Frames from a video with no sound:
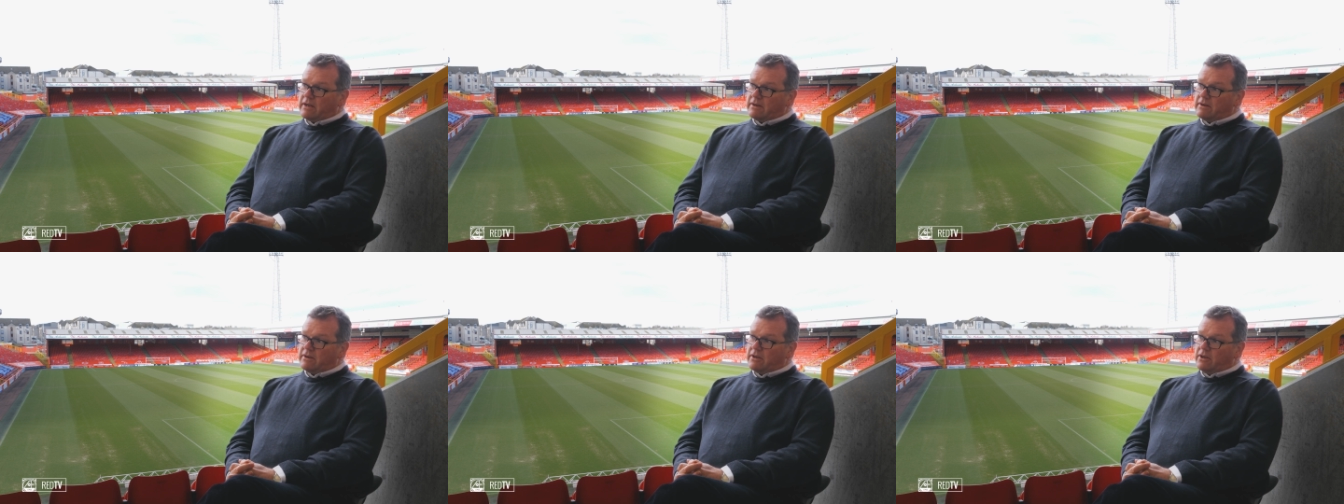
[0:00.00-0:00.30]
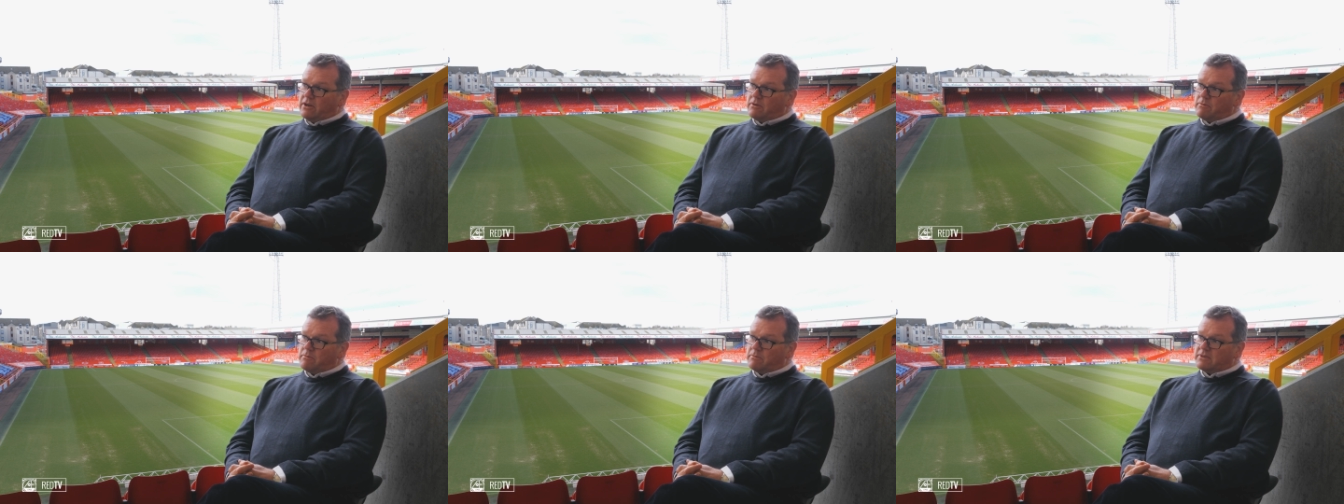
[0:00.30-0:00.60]
and
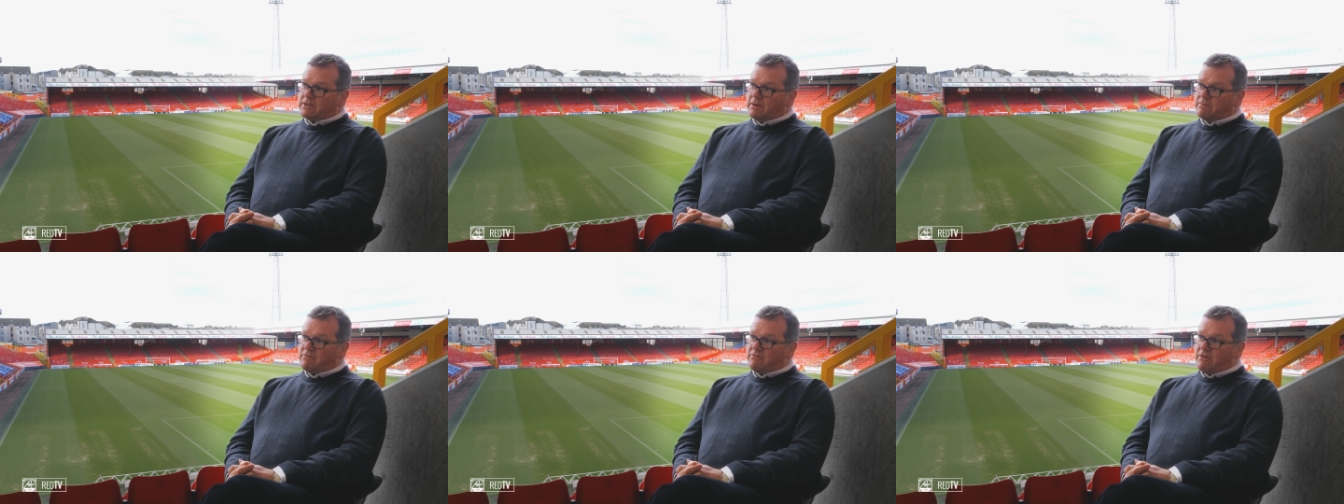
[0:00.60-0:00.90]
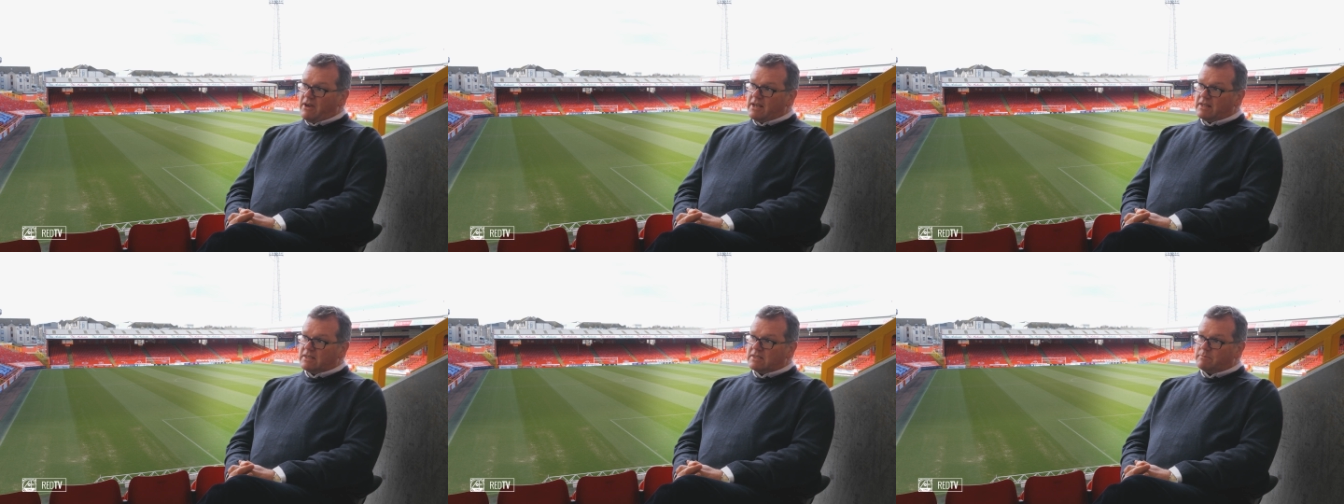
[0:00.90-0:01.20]
you know, some
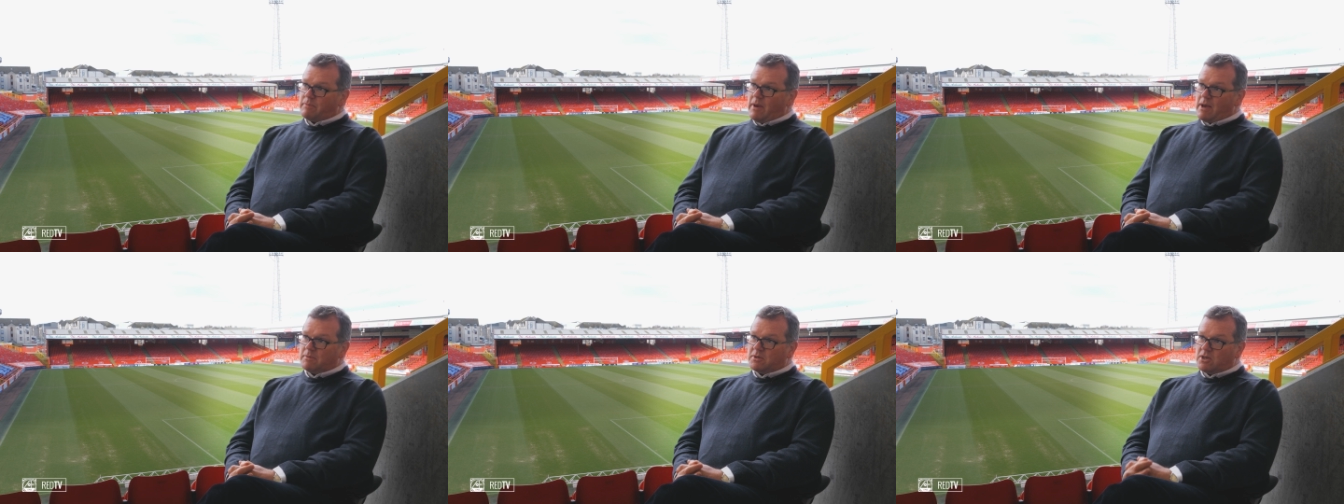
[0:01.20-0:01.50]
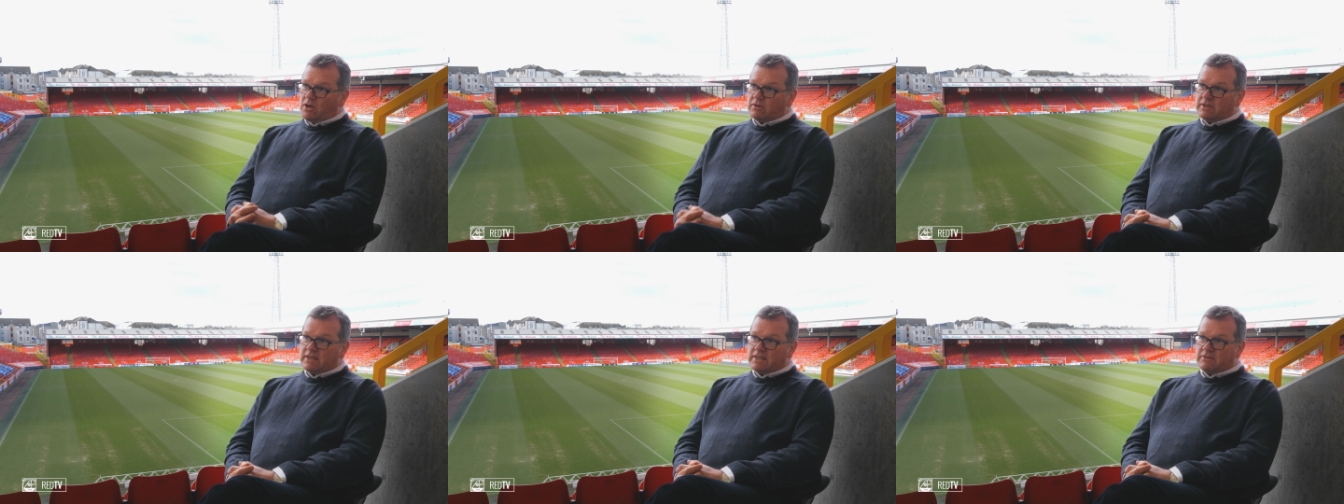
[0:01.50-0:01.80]
fans
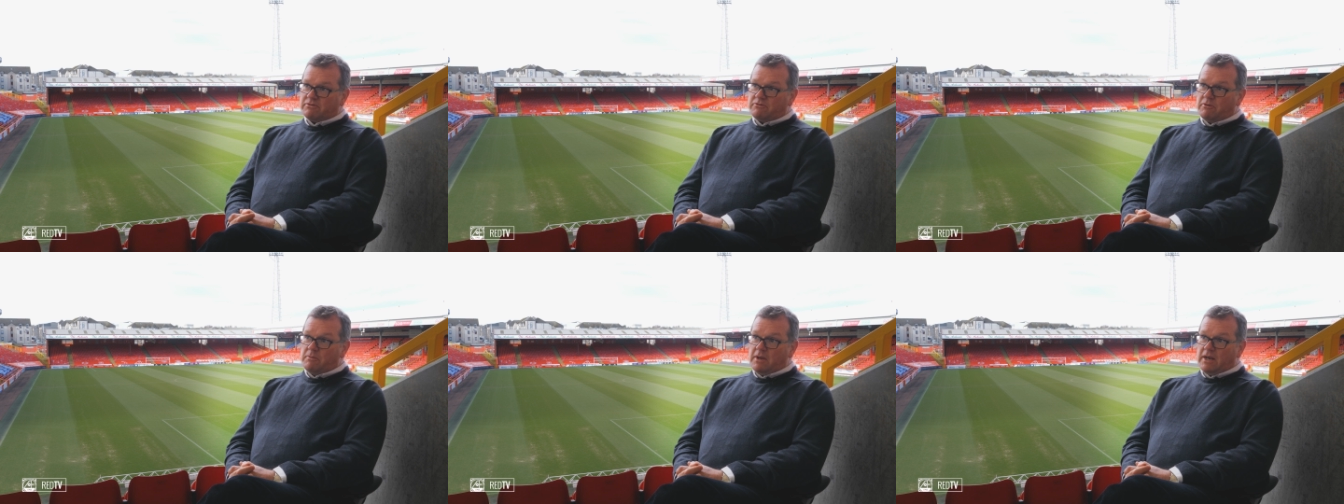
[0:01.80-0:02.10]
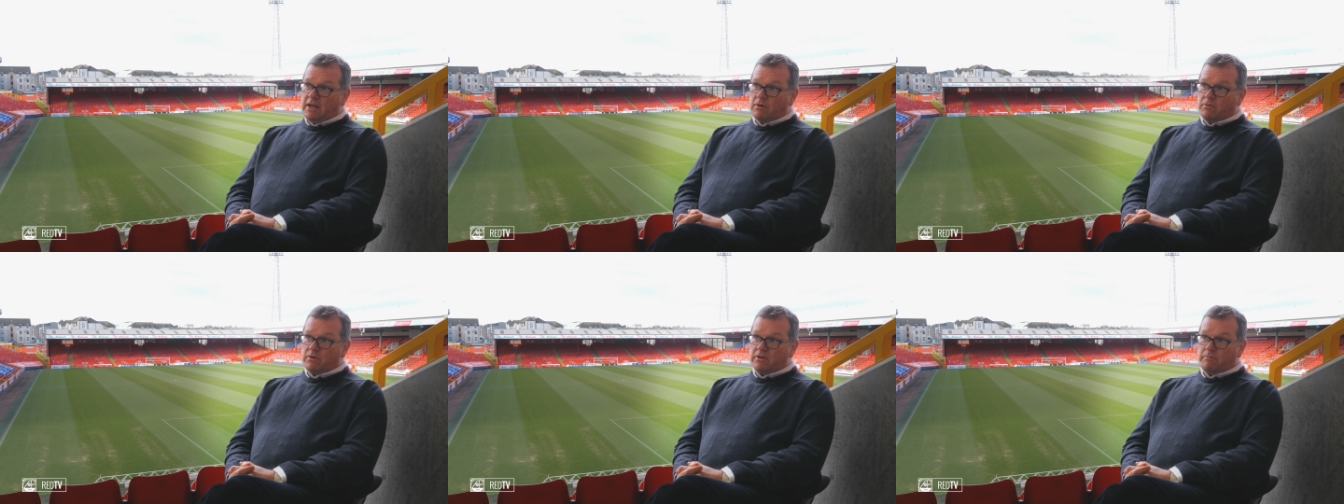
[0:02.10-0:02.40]
perhaps aren't as
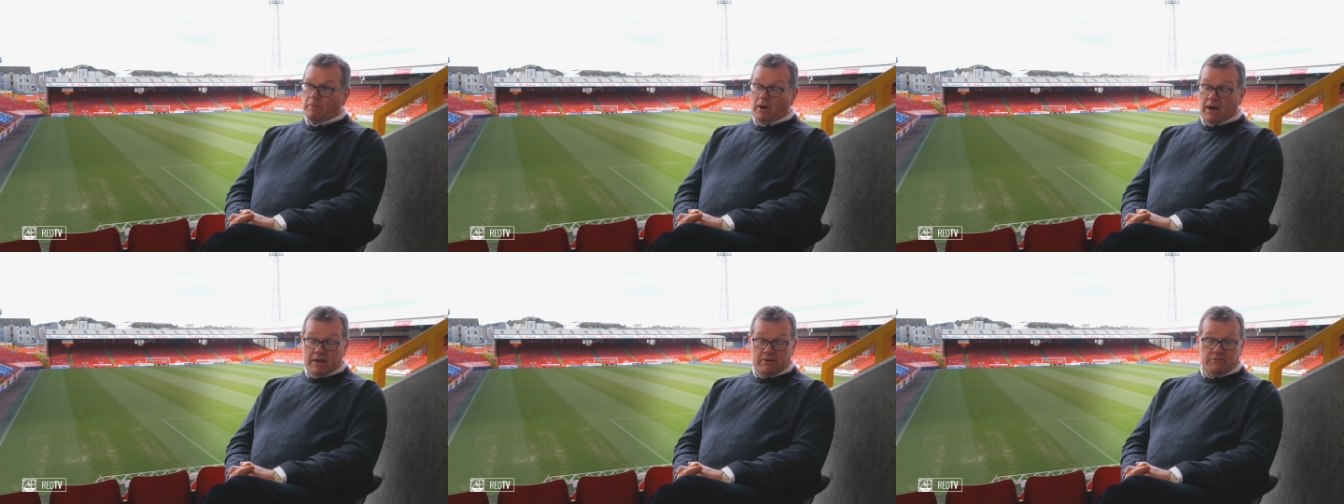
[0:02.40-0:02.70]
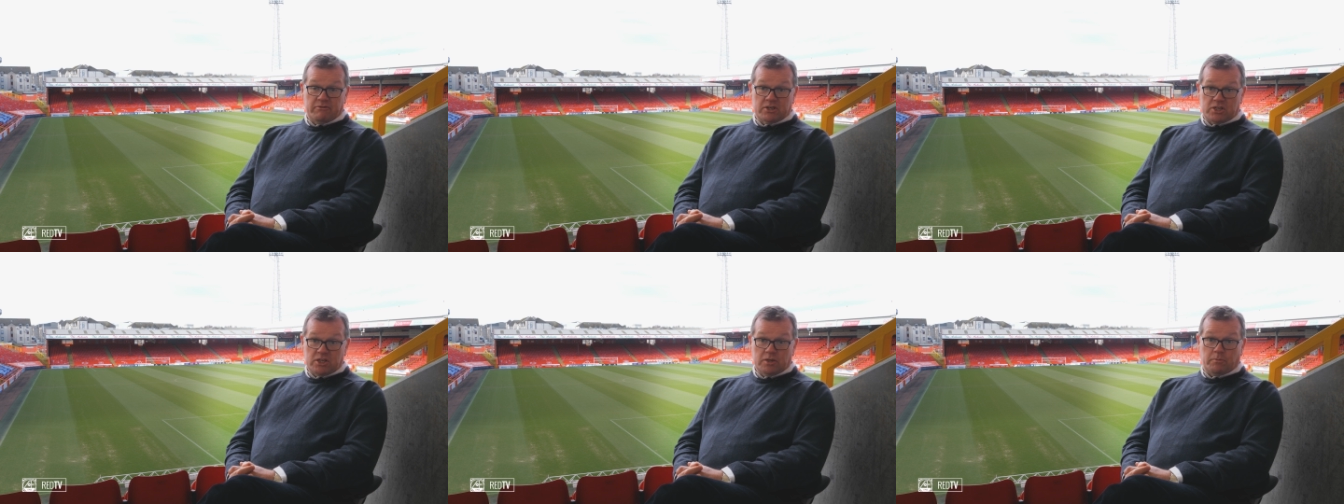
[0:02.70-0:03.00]
familiar with my
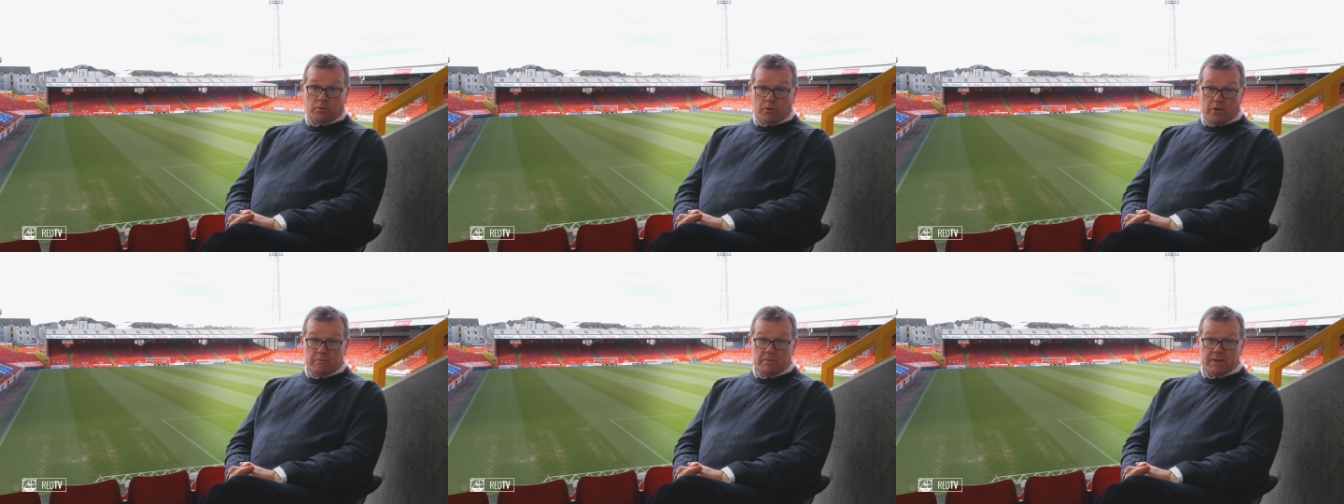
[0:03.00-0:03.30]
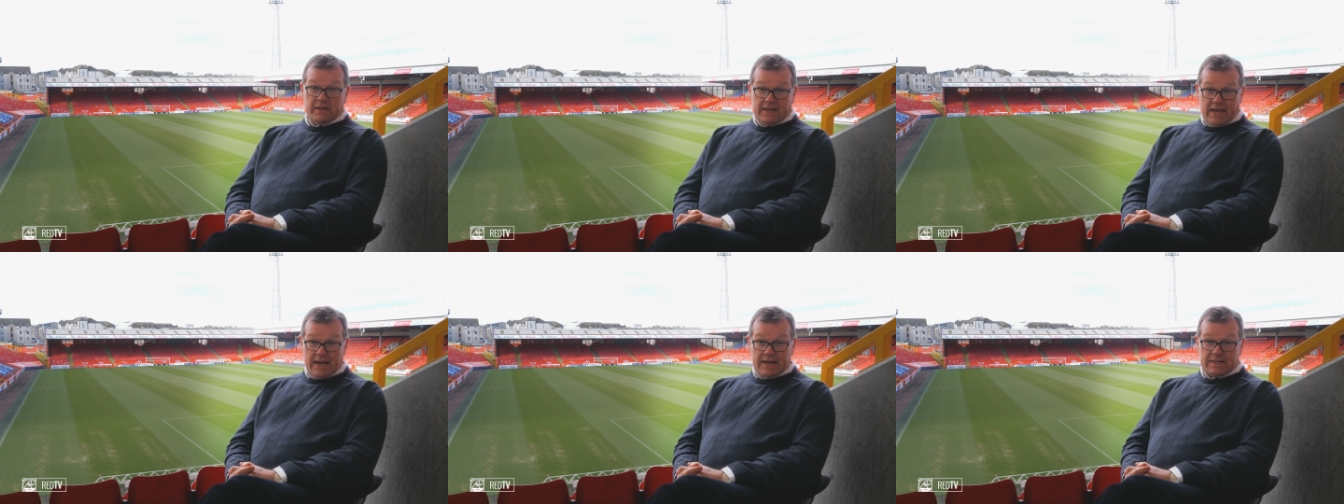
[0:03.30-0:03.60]
official
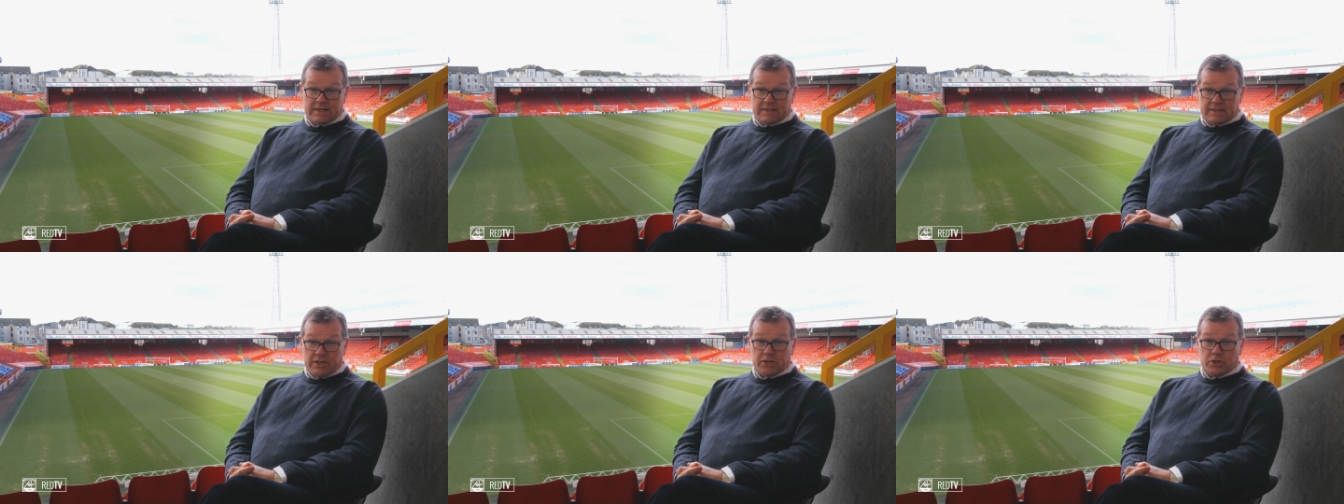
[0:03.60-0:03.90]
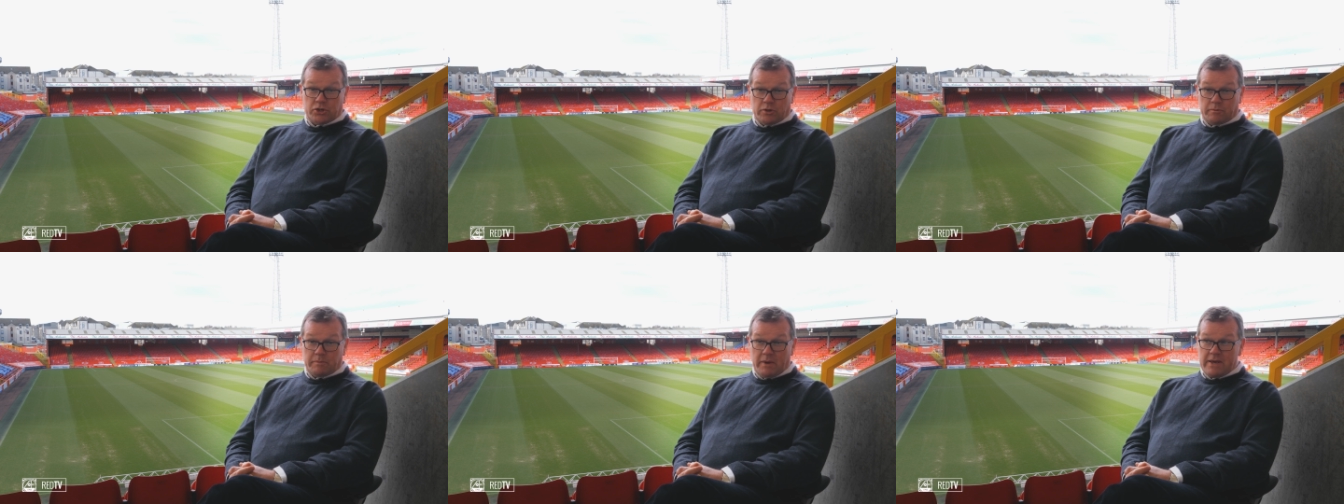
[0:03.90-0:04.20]
appointment yet as they
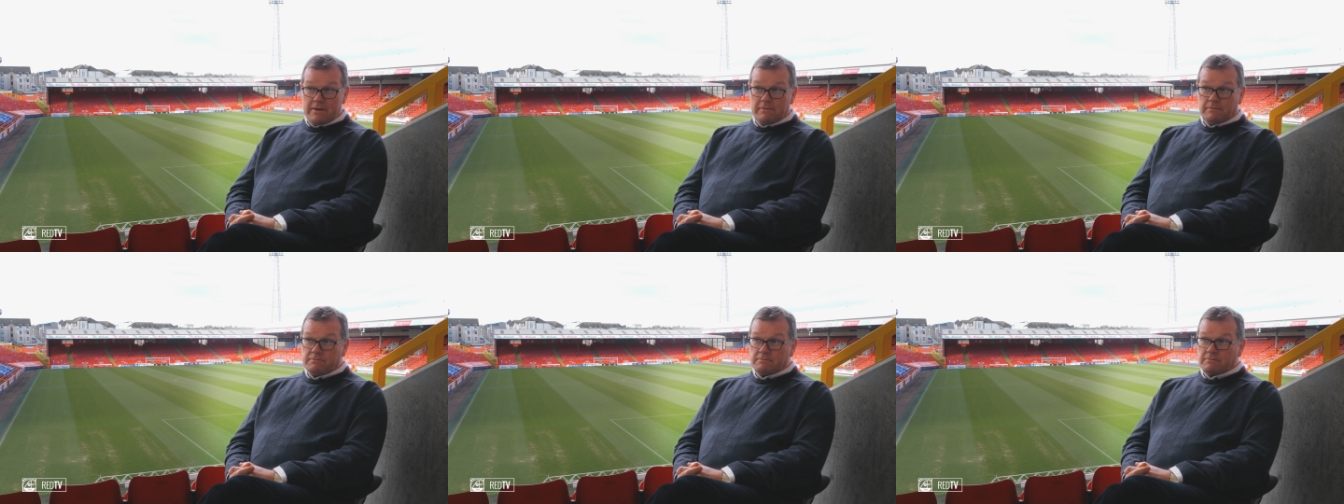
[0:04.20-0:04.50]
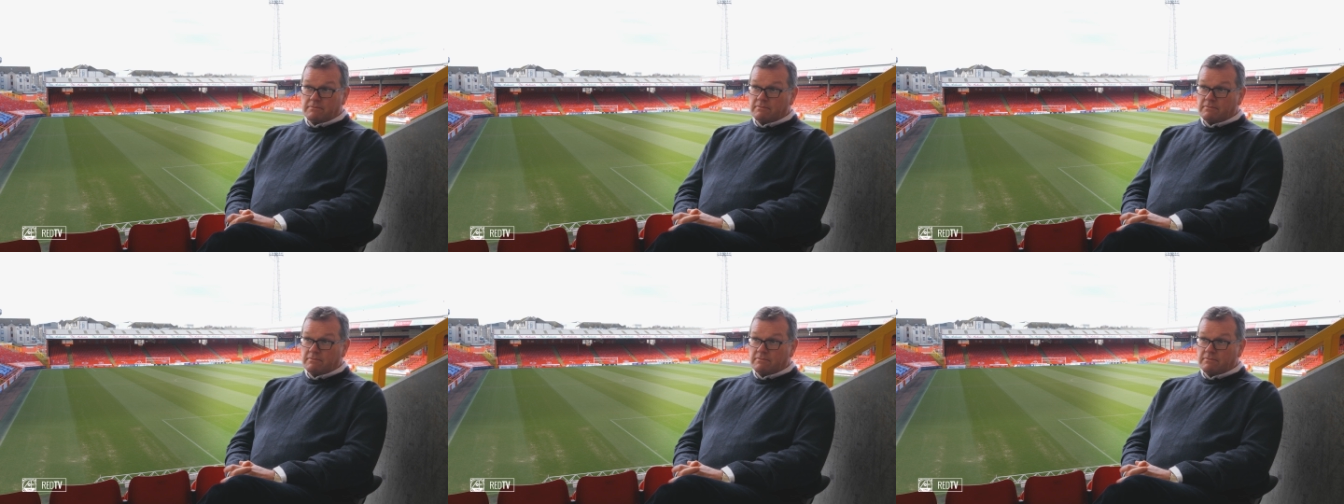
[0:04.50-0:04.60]
should be.